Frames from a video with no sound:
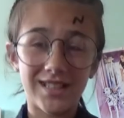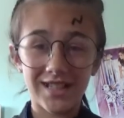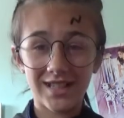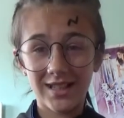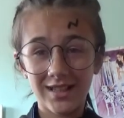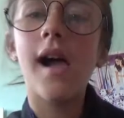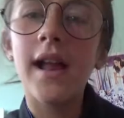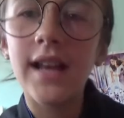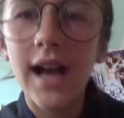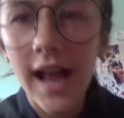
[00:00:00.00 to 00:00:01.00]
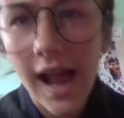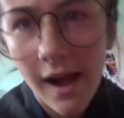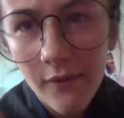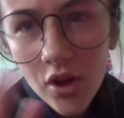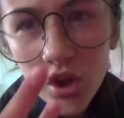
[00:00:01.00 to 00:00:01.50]
Ginny and I
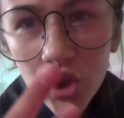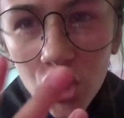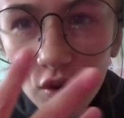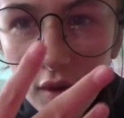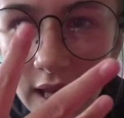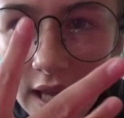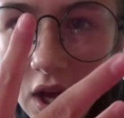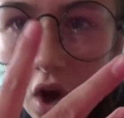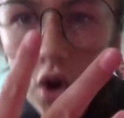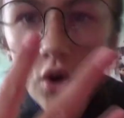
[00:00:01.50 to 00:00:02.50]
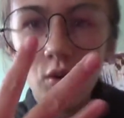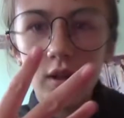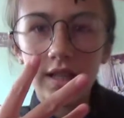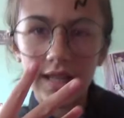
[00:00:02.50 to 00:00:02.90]
have three whole